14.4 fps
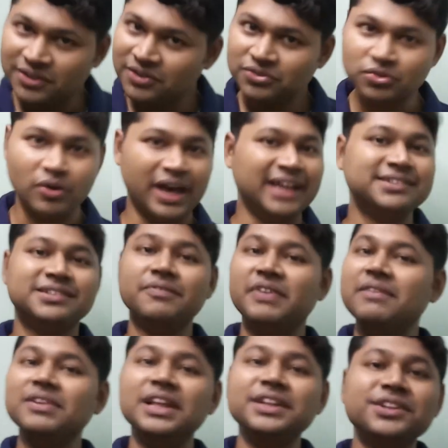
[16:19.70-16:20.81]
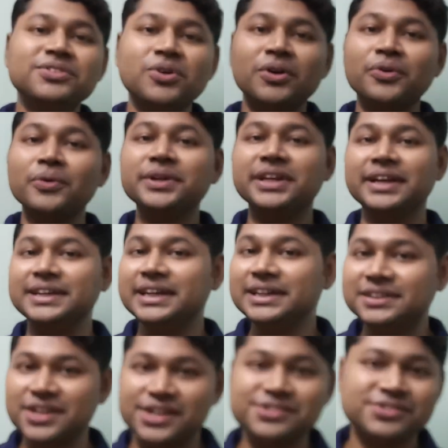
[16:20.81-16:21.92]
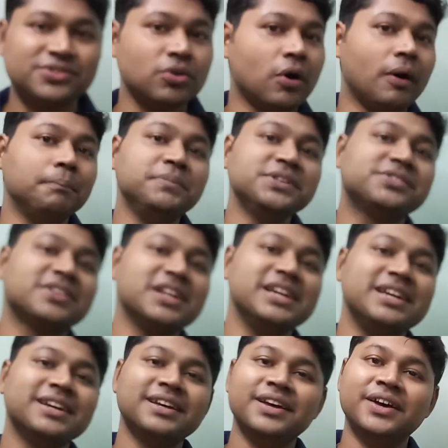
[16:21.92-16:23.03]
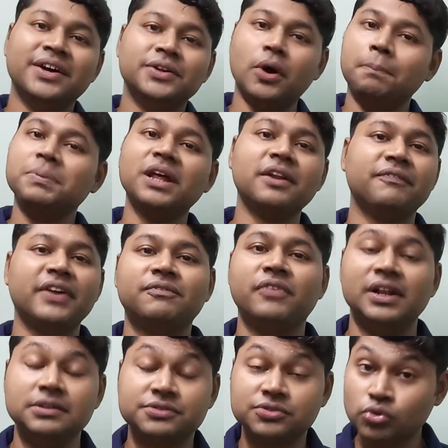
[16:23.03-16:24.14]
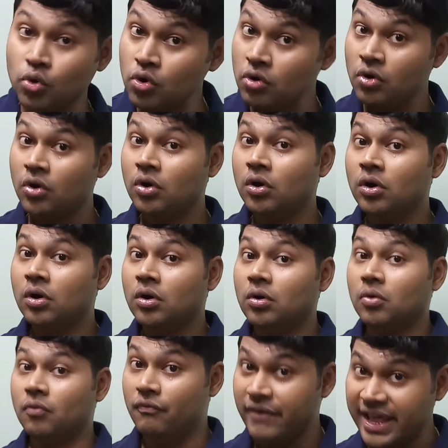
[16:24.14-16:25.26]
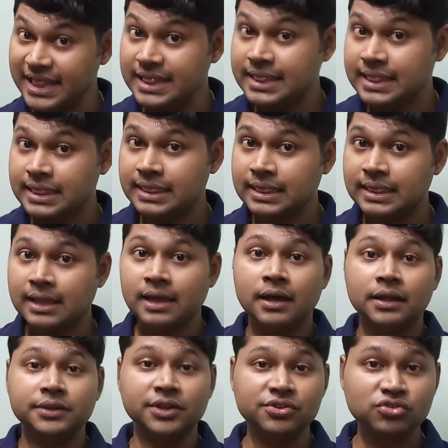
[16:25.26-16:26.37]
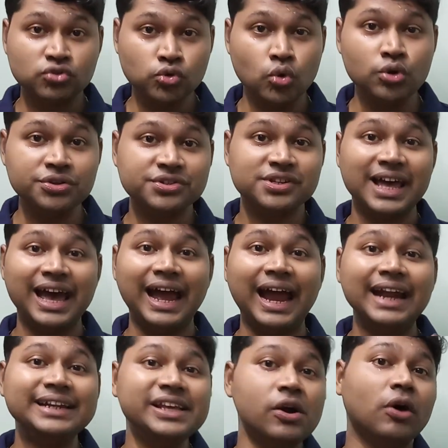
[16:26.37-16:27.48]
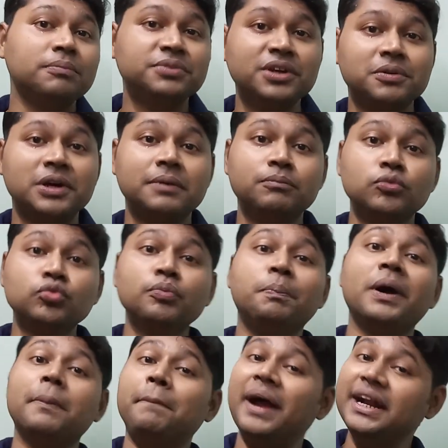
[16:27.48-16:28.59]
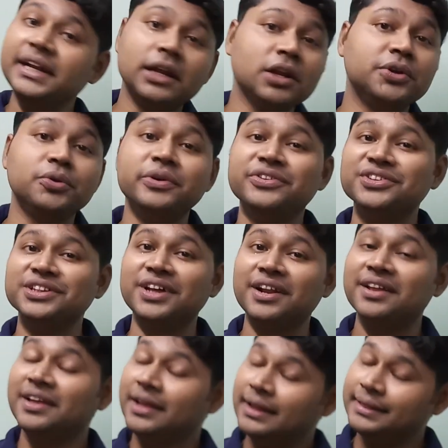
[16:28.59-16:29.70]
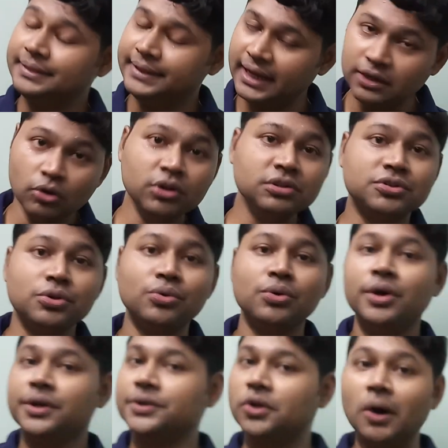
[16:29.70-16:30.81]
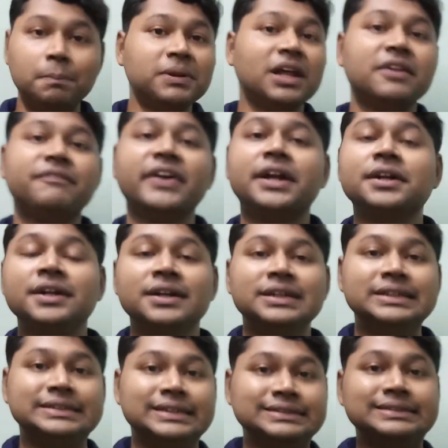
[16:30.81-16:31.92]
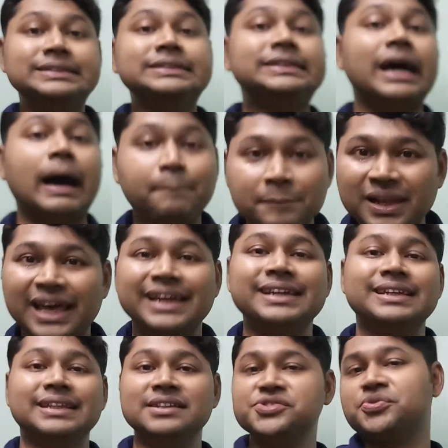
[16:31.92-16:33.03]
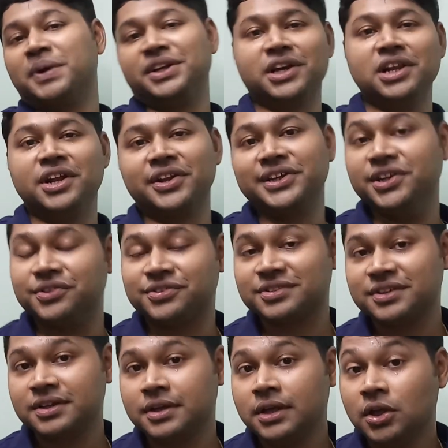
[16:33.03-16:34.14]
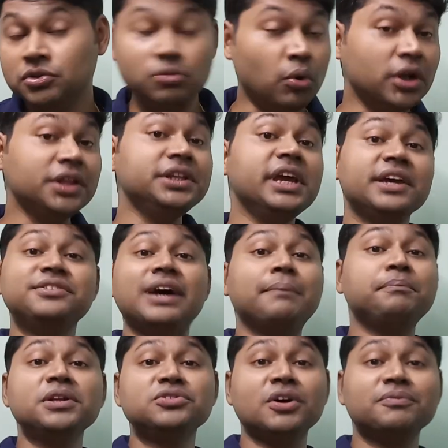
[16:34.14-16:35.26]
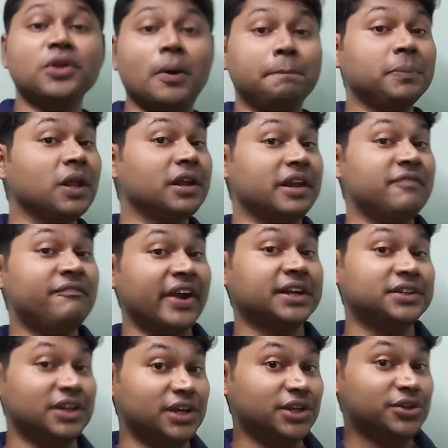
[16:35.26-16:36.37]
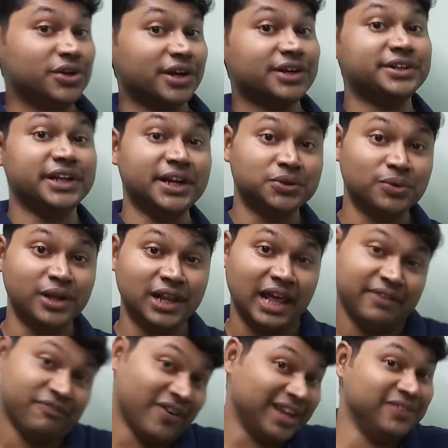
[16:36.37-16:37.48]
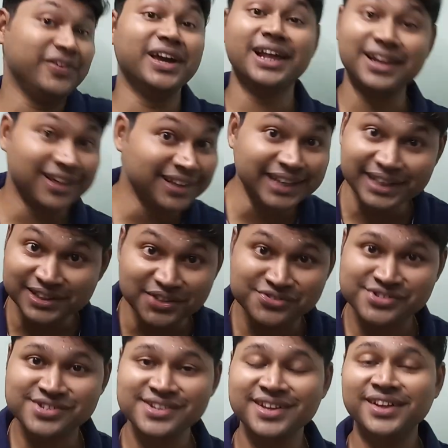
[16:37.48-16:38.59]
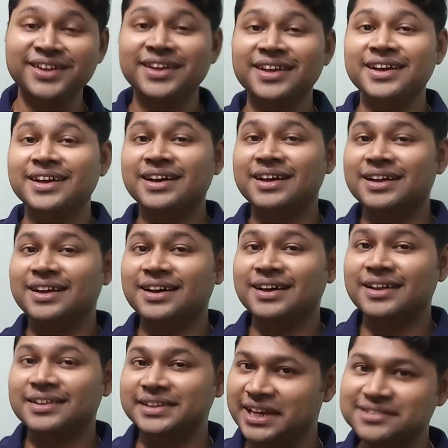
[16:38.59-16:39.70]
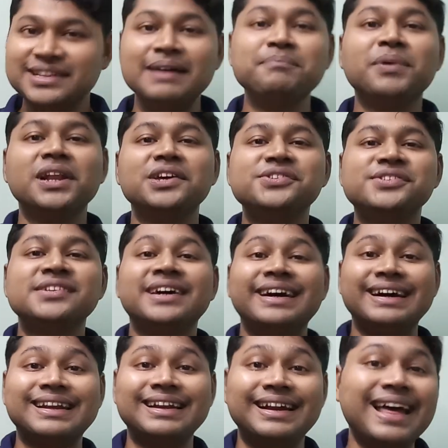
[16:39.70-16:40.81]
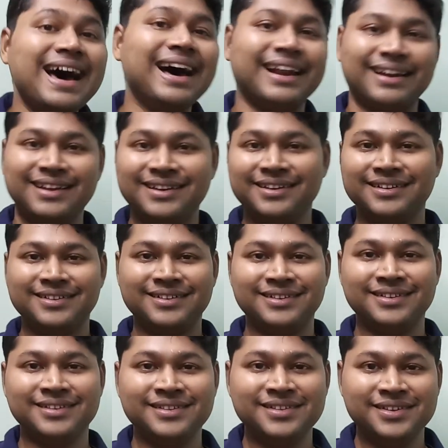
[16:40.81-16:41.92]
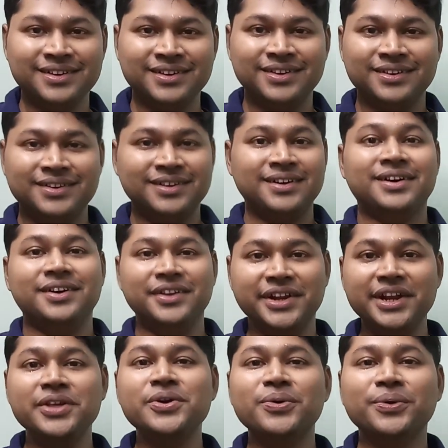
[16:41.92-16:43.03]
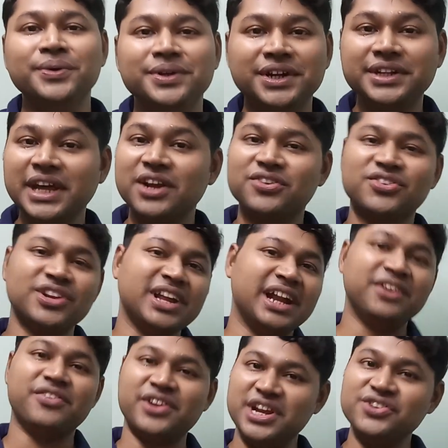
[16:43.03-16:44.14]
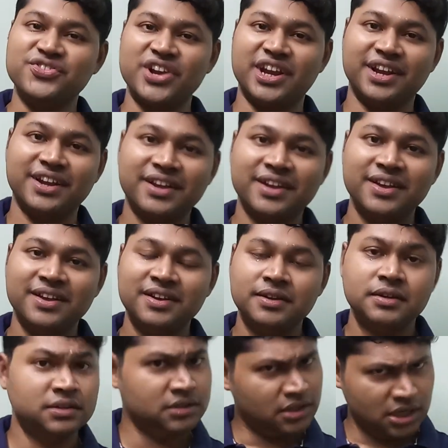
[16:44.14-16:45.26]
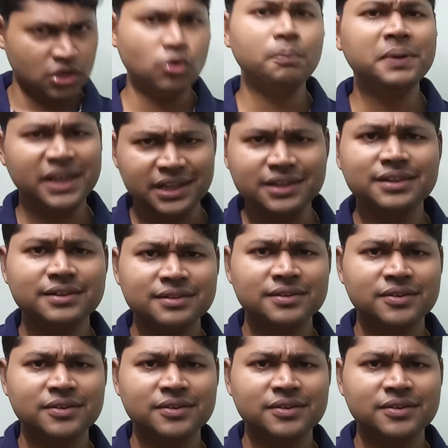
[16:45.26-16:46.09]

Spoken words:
So as the wavelength is not going to getting traced, obviously Doppler effect fails. So when the source and the observer move perpendicular to each other, then also Doppler effect doesn't apply in this particular case. So what are the examples of Doppler effect in your day-to-day life? Why we are learning this? The example is radar, radio detection and ranging. Aeroplane,